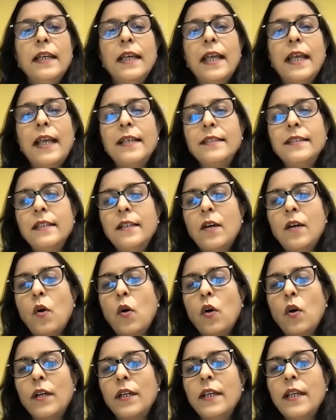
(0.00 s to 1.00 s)
as an
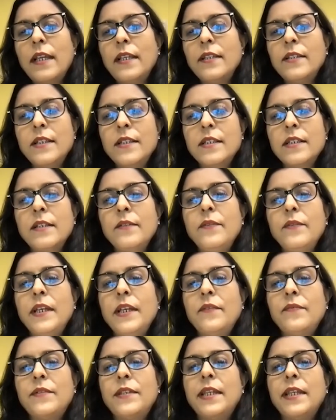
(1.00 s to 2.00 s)
organization, we
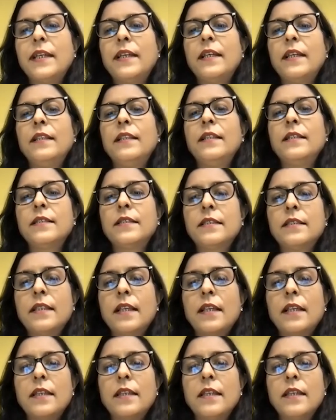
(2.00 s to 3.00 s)
have taken this
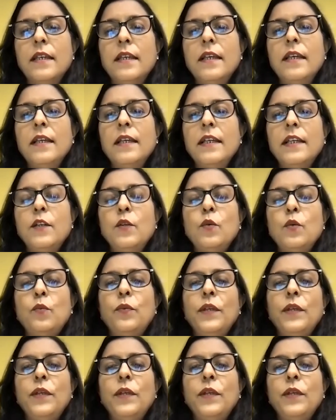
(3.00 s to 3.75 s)
that we will